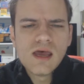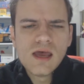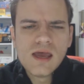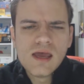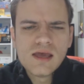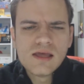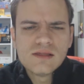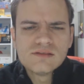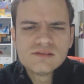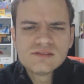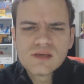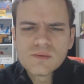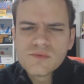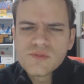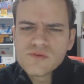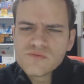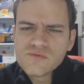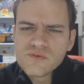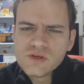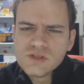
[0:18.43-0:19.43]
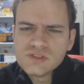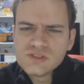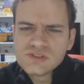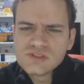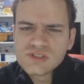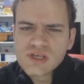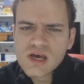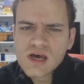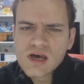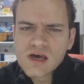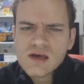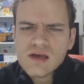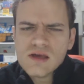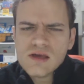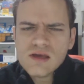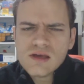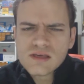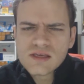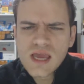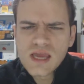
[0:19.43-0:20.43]
And some of the features are
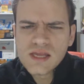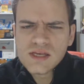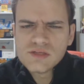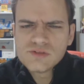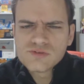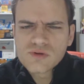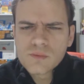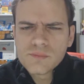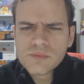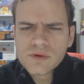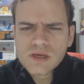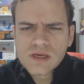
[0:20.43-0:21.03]
Candy Drop,